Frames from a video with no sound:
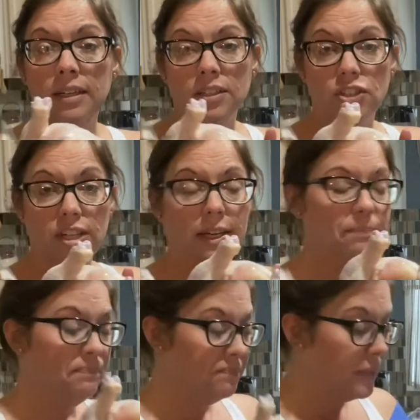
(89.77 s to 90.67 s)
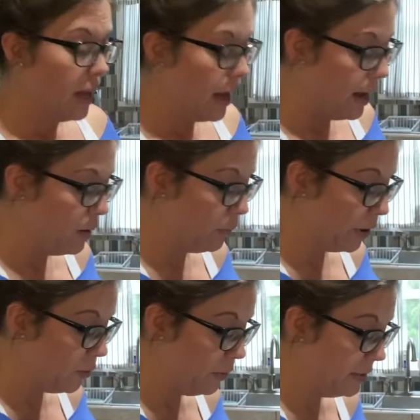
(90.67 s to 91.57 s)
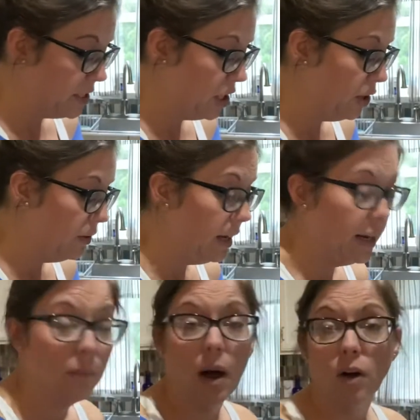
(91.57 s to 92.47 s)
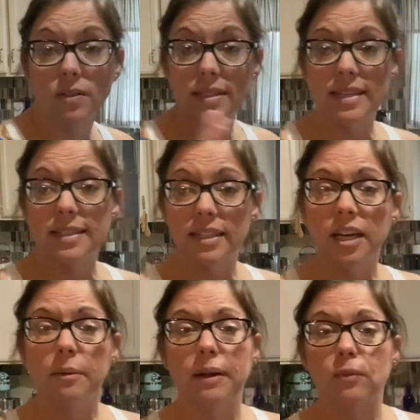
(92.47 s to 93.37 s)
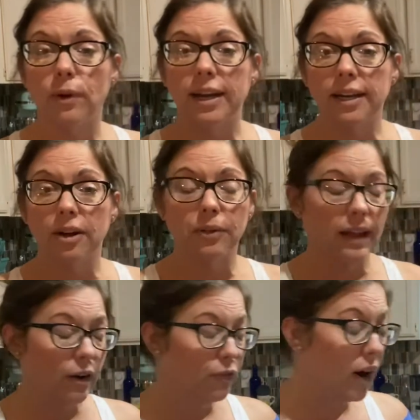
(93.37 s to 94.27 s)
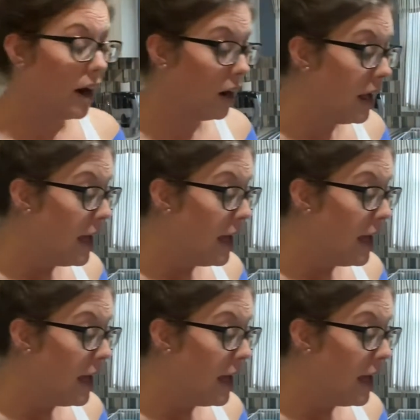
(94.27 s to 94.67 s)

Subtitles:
chicken, and we're going to get him all seasoned up and ready to go in the air fryer.